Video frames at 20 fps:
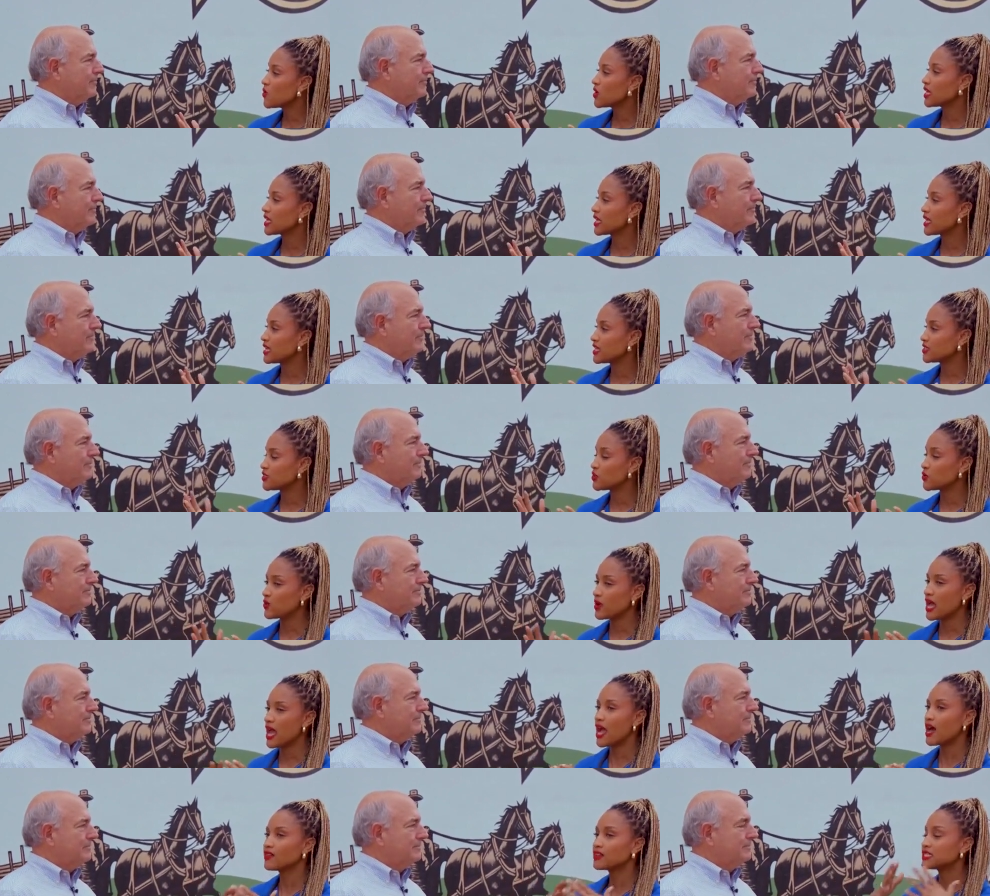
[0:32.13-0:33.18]
Speaker 1: want to get into
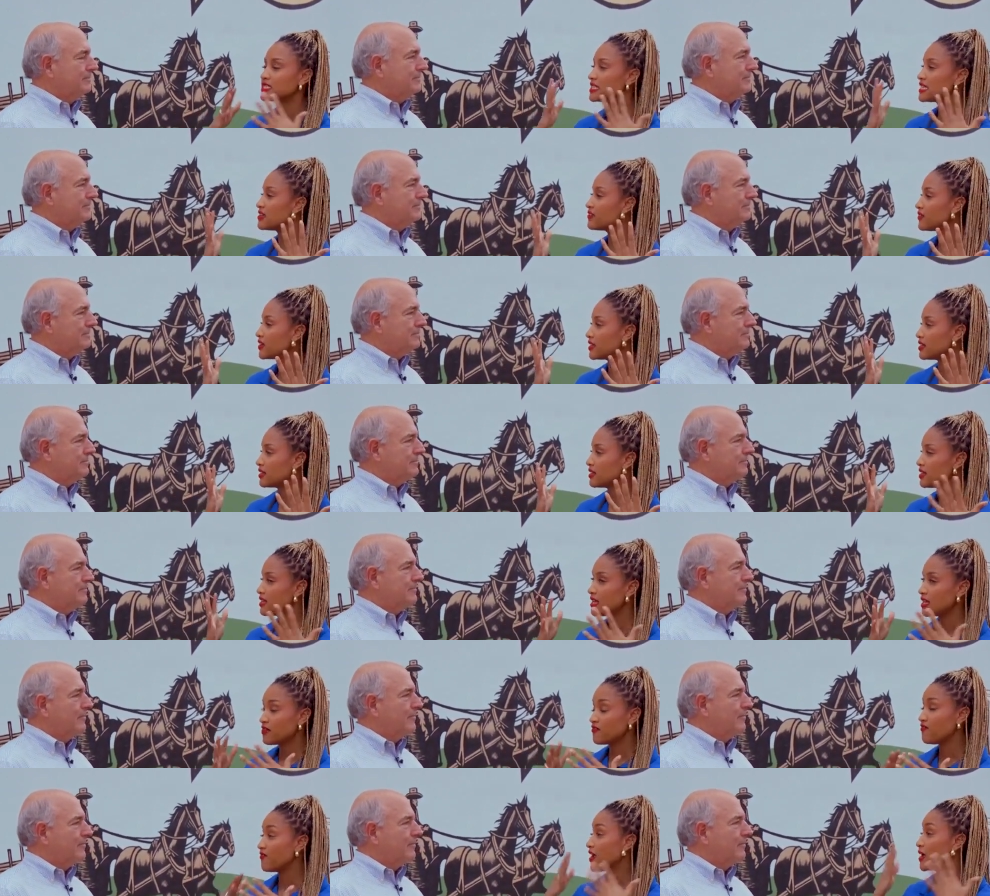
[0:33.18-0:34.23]
how this even
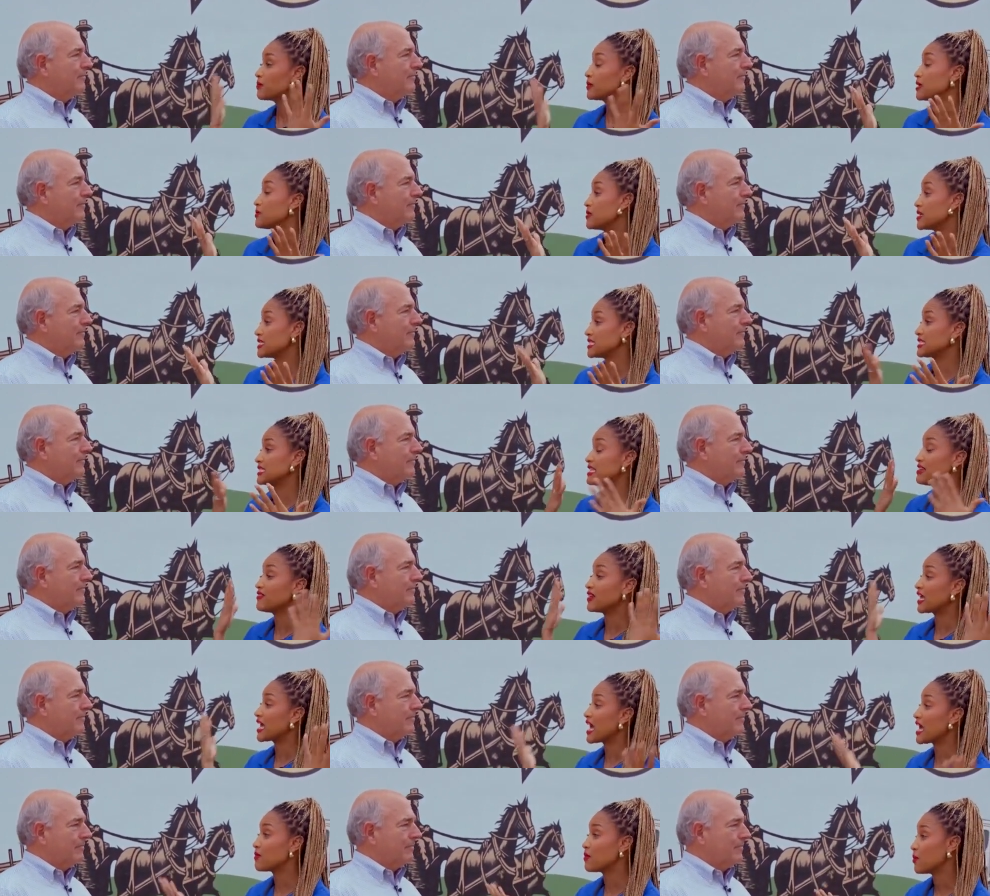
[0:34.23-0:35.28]
family business even
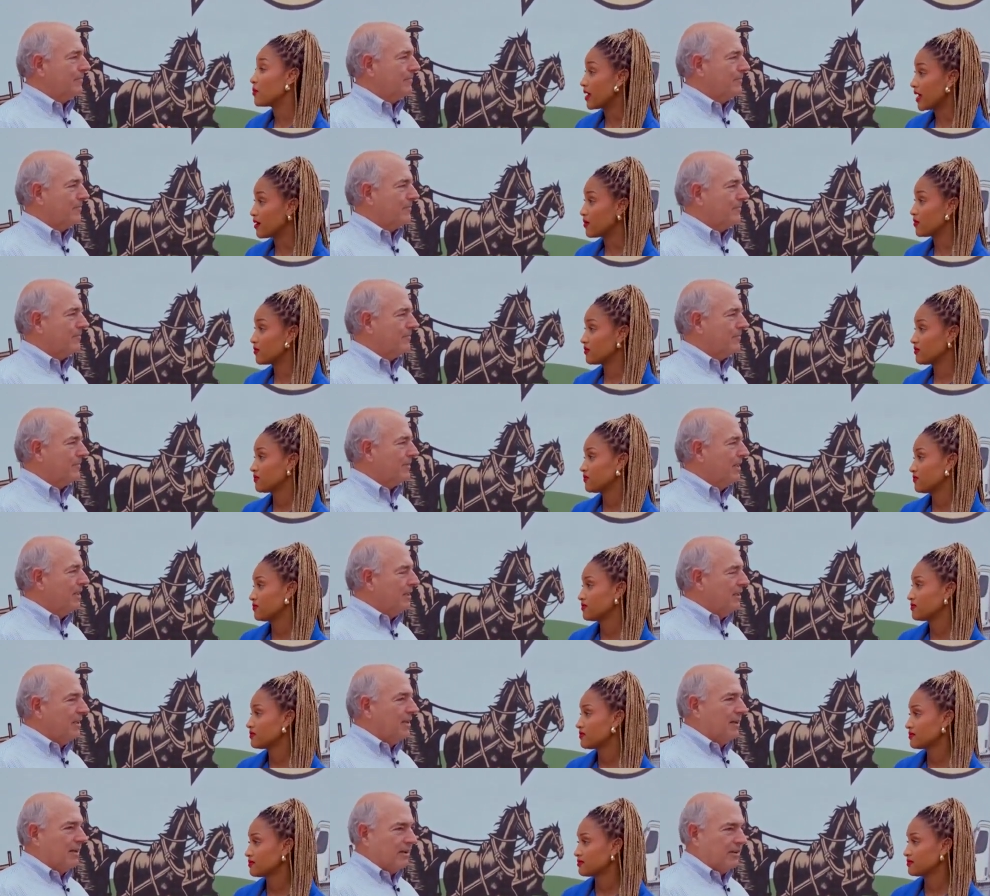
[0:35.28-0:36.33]
came about.
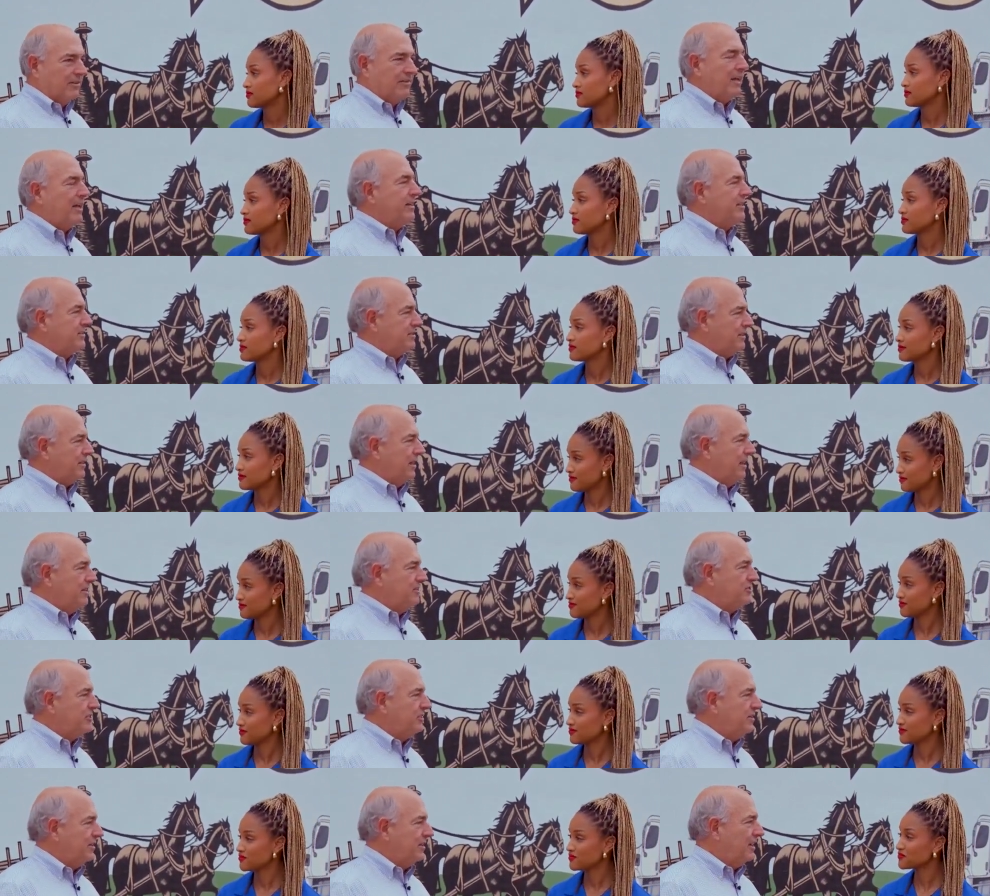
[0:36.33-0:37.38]
Speaker 2: Thanks,
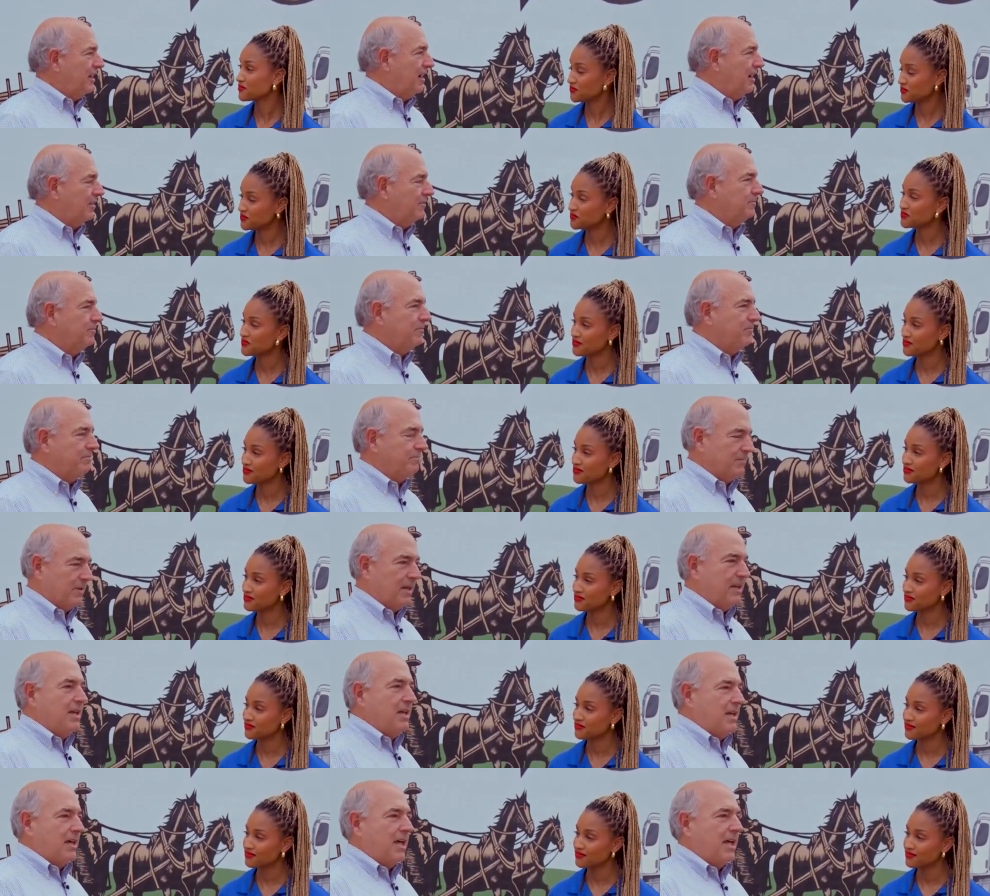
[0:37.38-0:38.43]
Asia. Uh,
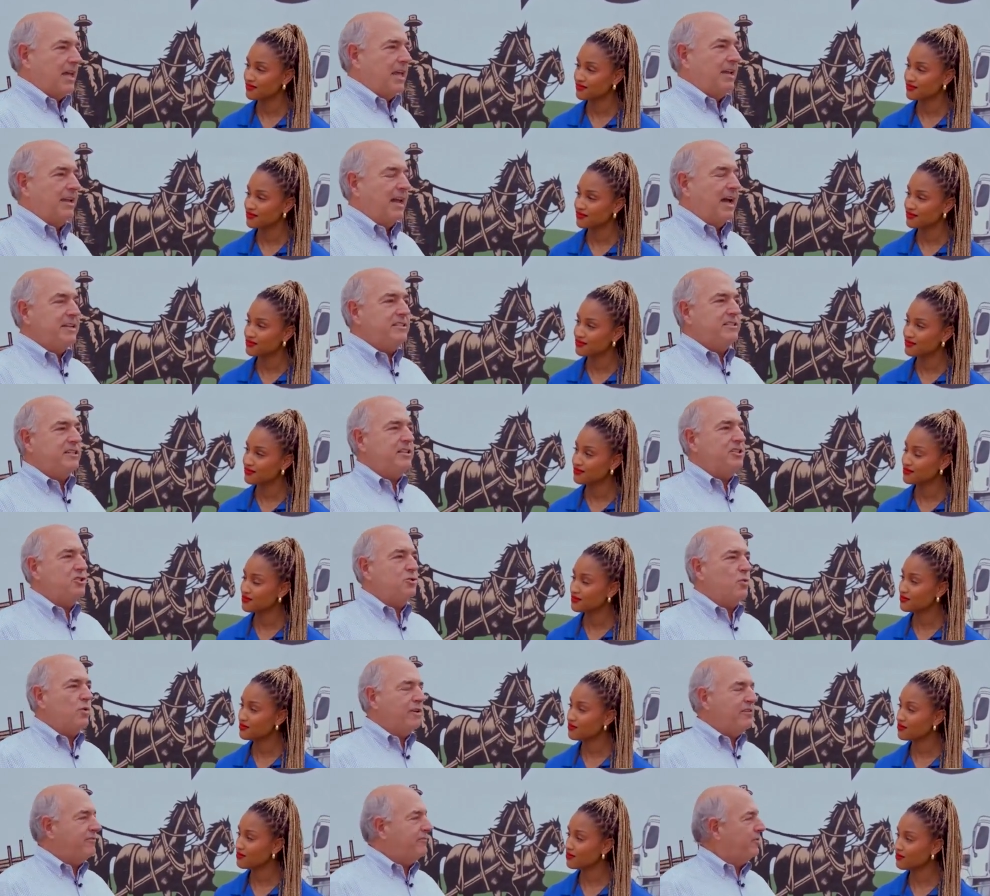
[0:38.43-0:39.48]
in
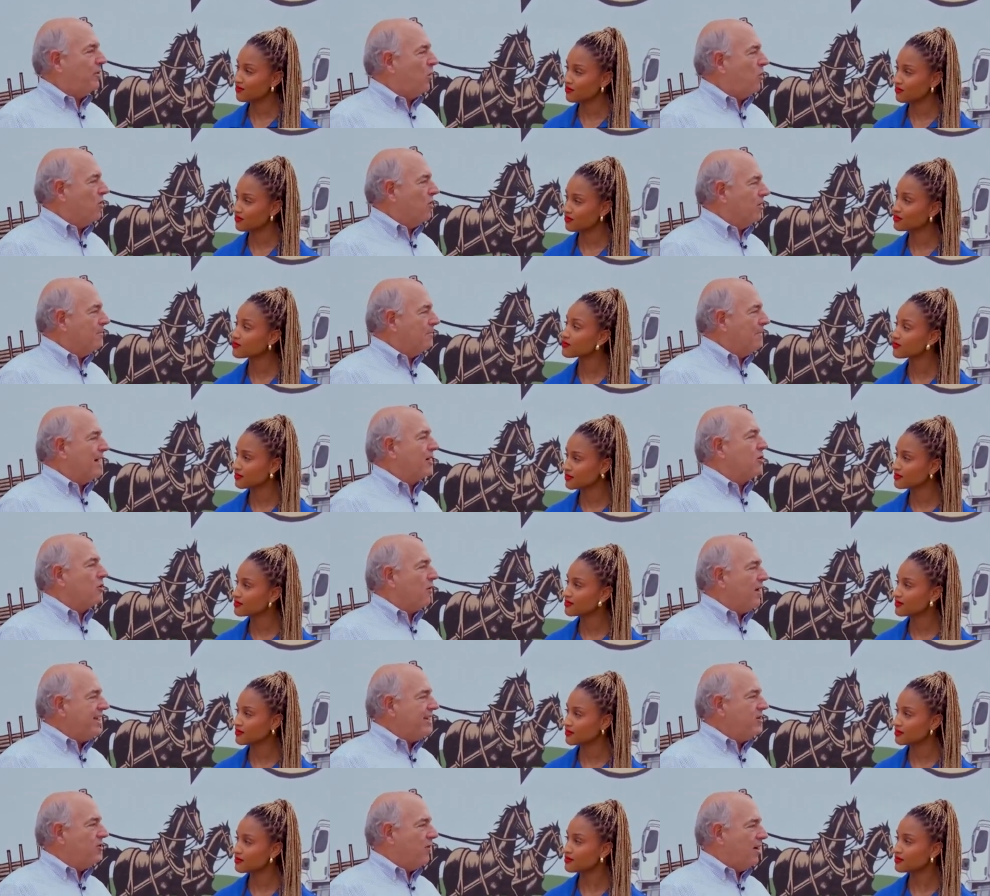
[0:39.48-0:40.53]
1924, my
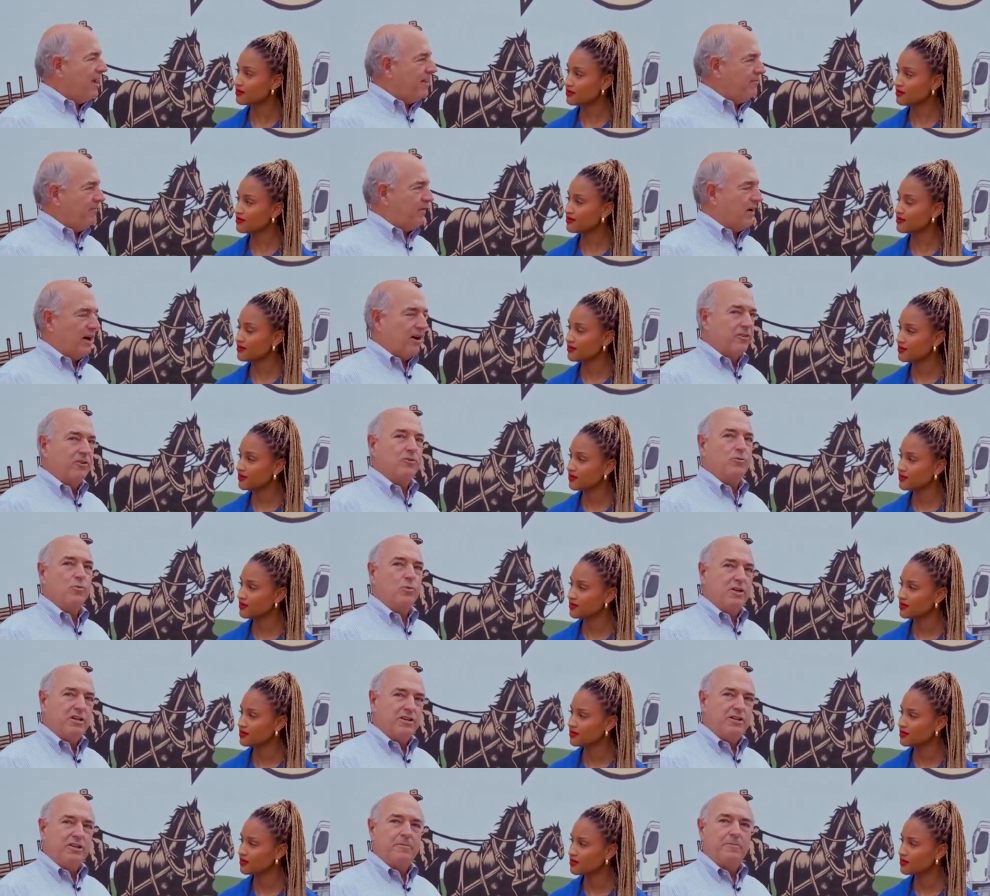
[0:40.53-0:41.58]
great grandfather,
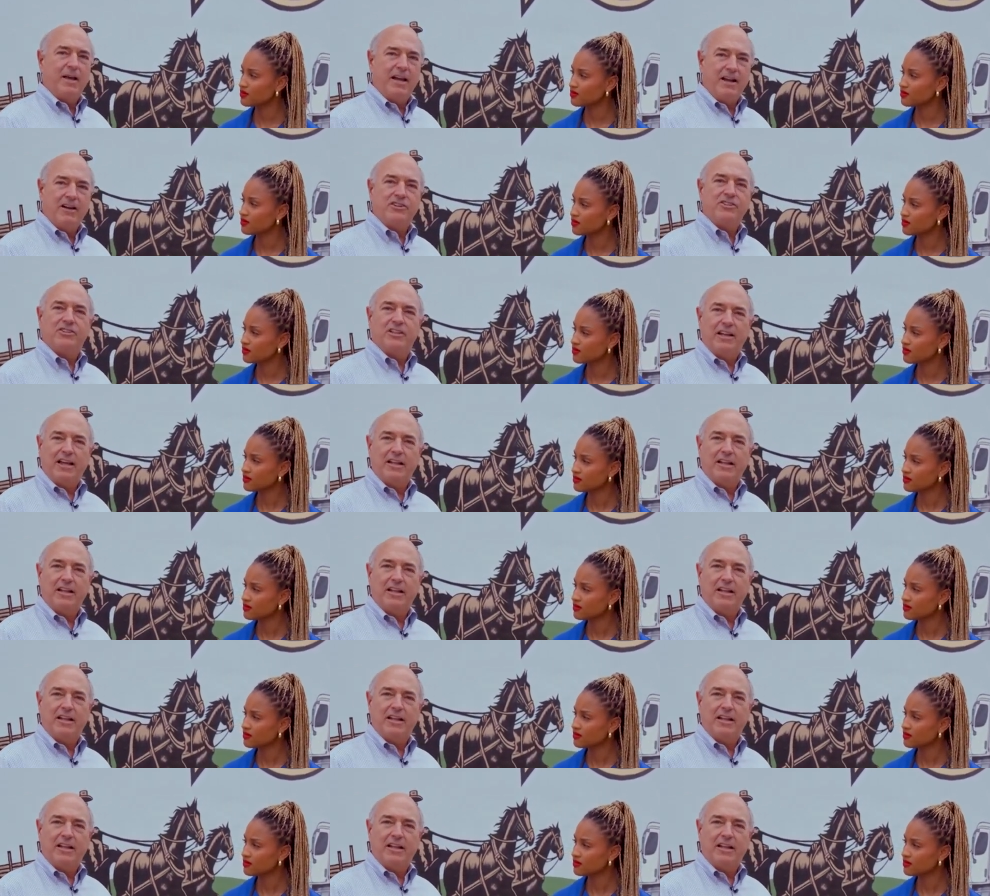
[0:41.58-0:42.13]
William Harrison